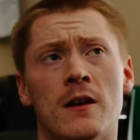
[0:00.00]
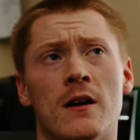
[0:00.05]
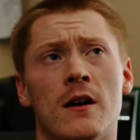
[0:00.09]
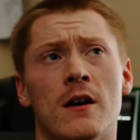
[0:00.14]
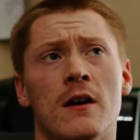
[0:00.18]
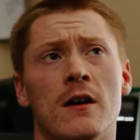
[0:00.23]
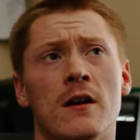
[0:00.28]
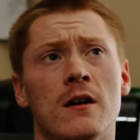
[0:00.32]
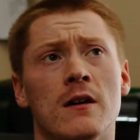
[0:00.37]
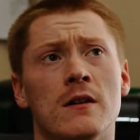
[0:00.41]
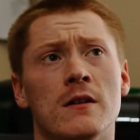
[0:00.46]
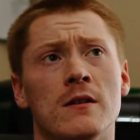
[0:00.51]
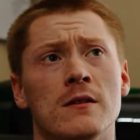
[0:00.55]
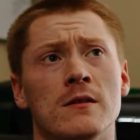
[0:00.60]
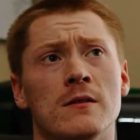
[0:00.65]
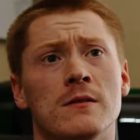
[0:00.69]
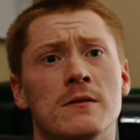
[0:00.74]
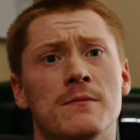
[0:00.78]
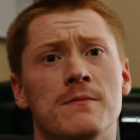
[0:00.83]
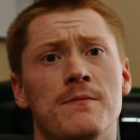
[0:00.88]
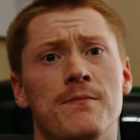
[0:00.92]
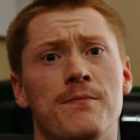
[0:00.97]

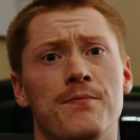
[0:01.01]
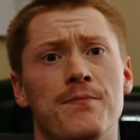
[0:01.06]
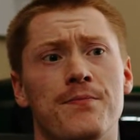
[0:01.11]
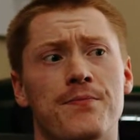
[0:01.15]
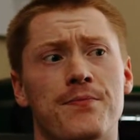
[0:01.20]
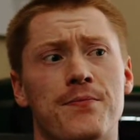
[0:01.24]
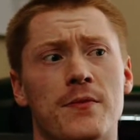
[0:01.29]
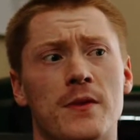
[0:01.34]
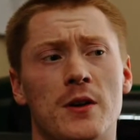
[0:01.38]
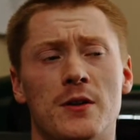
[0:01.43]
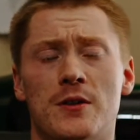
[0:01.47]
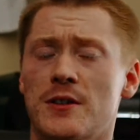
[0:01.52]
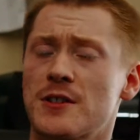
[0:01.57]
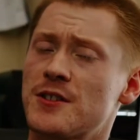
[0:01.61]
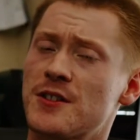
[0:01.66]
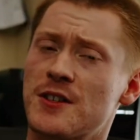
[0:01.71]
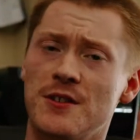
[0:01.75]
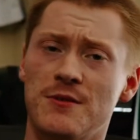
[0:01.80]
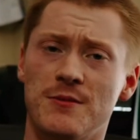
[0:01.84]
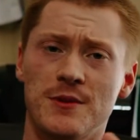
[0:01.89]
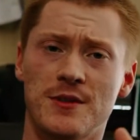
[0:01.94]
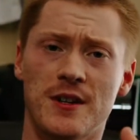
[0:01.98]
um, or
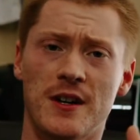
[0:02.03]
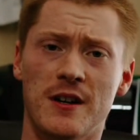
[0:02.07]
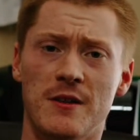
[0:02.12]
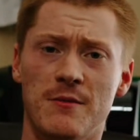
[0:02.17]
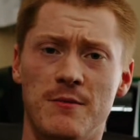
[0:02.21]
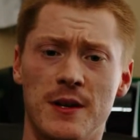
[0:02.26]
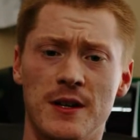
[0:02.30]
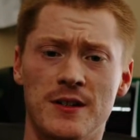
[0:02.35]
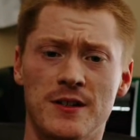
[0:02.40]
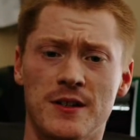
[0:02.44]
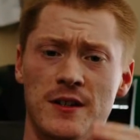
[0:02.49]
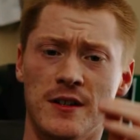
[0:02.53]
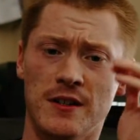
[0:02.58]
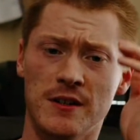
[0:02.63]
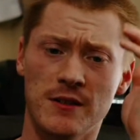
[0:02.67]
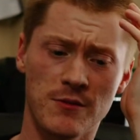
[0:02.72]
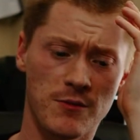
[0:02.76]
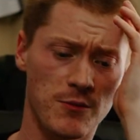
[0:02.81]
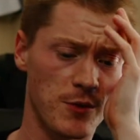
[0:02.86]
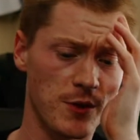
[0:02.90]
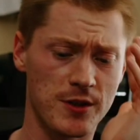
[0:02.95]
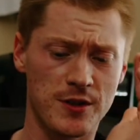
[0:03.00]
excuse me, side of the
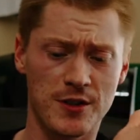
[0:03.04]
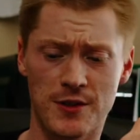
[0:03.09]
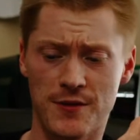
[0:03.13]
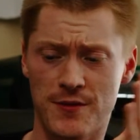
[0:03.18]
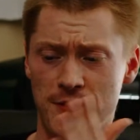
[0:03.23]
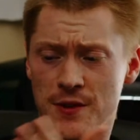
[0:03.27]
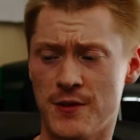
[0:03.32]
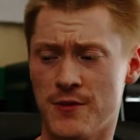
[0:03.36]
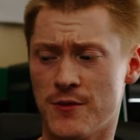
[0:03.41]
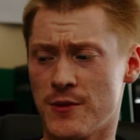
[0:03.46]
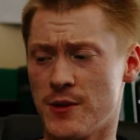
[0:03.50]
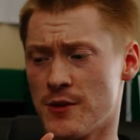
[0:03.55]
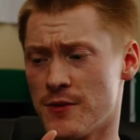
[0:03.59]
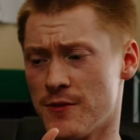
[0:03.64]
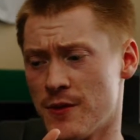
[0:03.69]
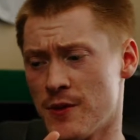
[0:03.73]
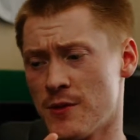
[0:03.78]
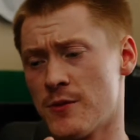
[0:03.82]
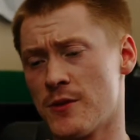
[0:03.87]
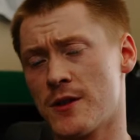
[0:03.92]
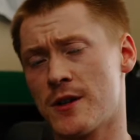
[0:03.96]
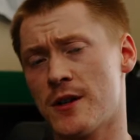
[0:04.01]
baseline, where's your feet, your
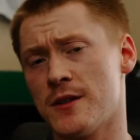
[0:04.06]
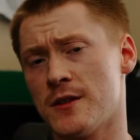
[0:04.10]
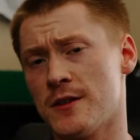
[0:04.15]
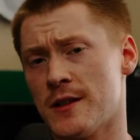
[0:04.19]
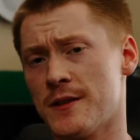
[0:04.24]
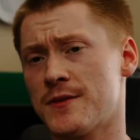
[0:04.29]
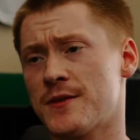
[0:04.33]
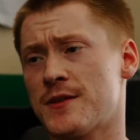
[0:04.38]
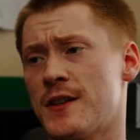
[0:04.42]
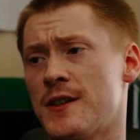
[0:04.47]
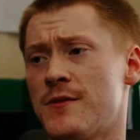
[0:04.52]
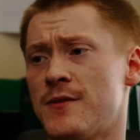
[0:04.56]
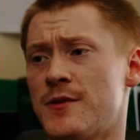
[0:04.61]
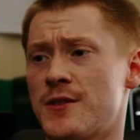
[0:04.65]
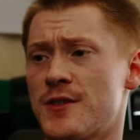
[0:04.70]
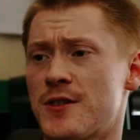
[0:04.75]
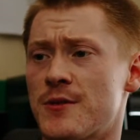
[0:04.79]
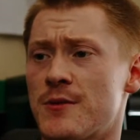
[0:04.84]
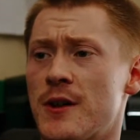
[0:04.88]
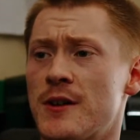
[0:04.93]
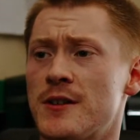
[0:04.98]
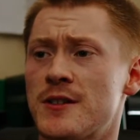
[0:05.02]
footwork on the left side versus
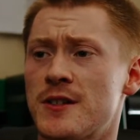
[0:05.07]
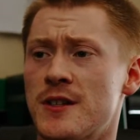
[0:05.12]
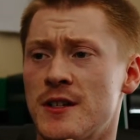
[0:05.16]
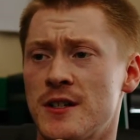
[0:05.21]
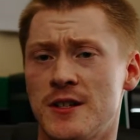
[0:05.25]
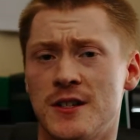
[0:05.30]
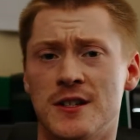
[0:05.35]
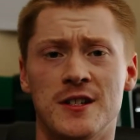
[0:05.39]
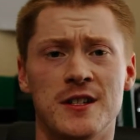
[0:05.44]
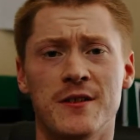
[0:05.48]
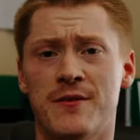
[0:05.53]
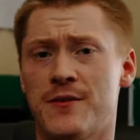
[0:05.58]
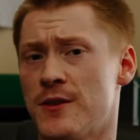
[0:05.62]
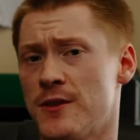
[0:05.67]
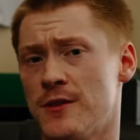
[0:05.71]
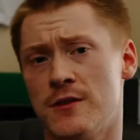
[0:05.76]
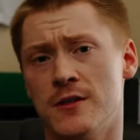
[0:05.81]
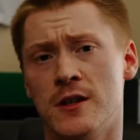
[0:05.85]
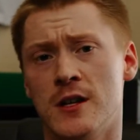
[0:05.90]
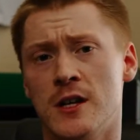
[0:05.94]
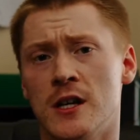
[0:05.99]
the right side? It's different.